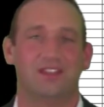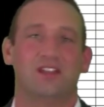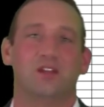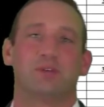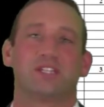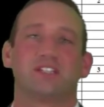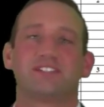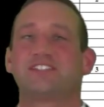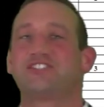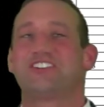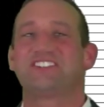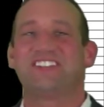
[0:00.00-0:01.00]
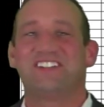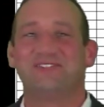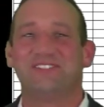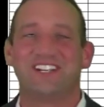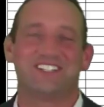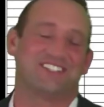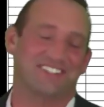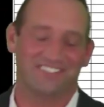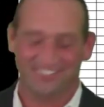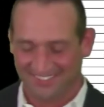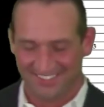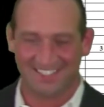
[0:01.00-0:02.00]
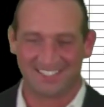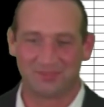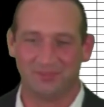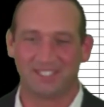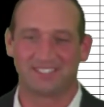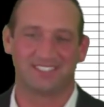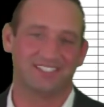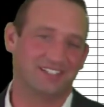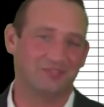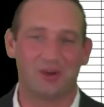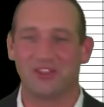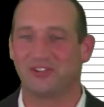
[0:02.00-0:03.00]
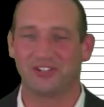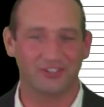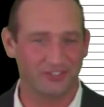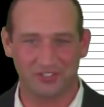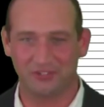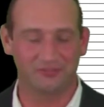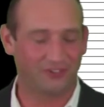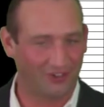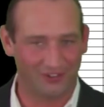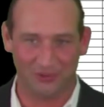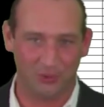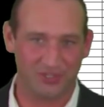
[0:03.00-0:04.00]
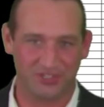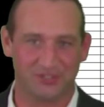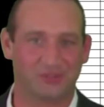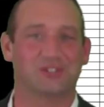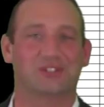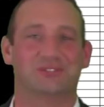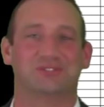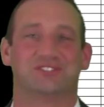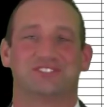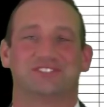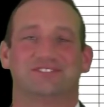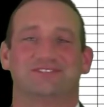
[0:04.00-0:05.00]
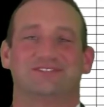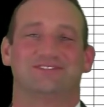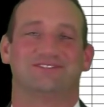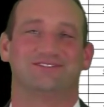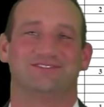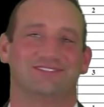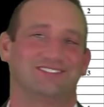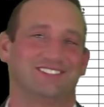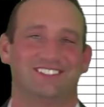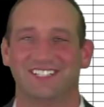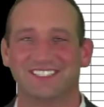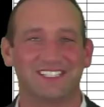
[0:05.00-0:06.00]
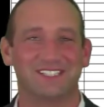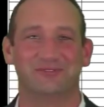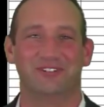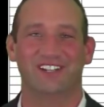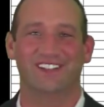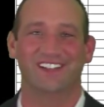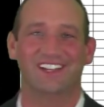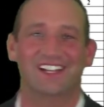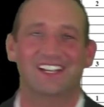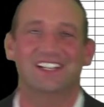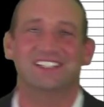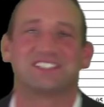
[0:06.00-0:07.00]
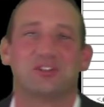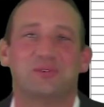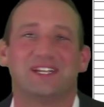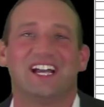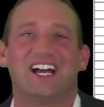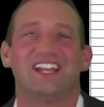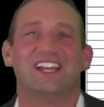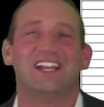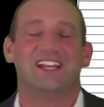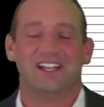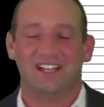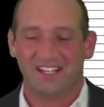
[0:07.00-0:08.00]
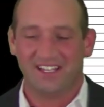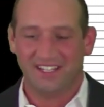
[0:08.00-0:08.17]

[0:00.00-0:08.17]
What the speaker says: But this is just elevation. Let's mix in whether you're too far or too close, because it's fun. So we got, in